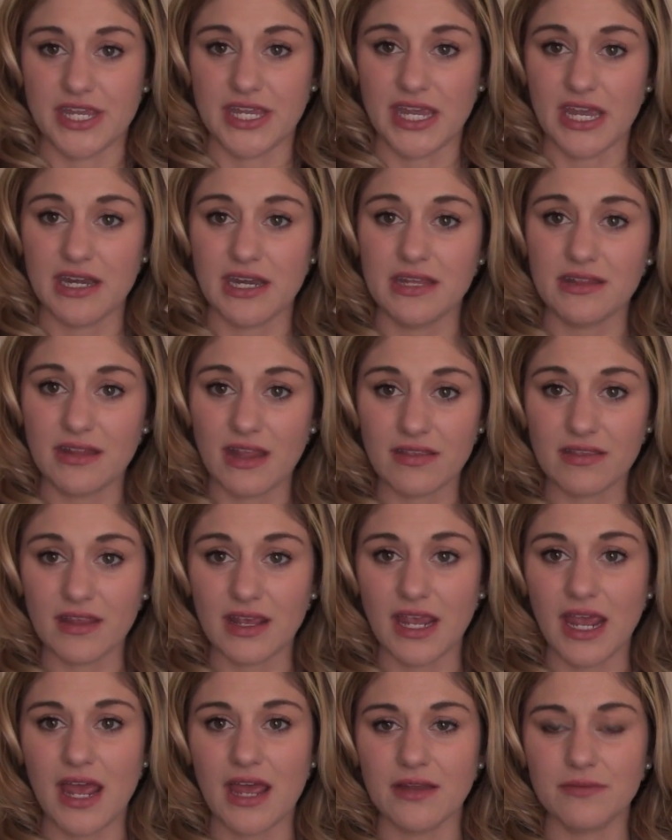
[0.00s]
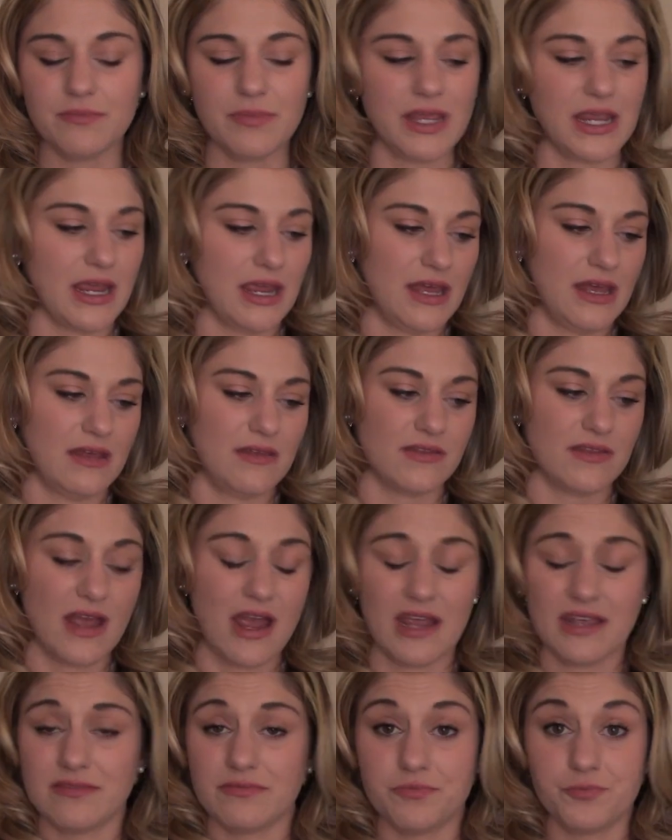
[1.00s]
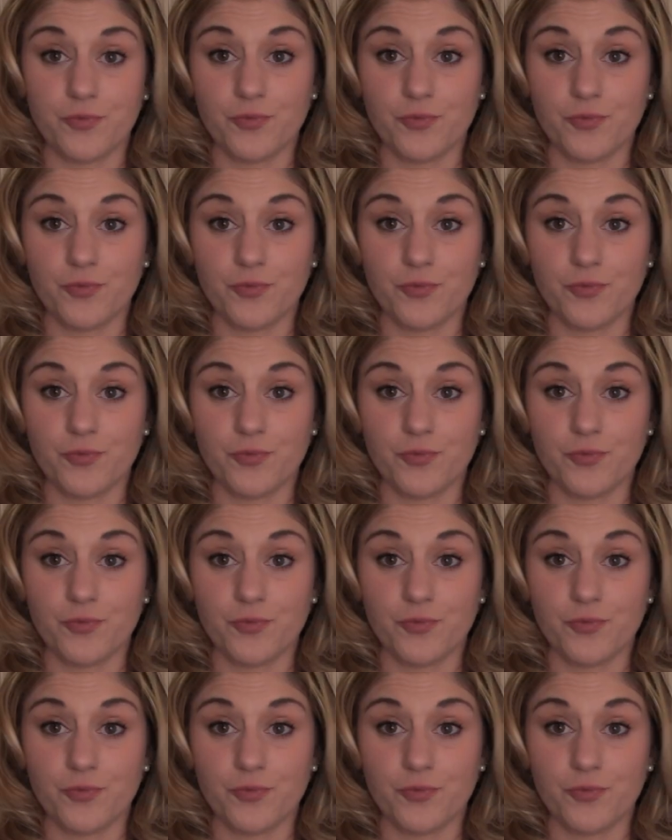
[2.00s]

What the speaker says: getting this again because I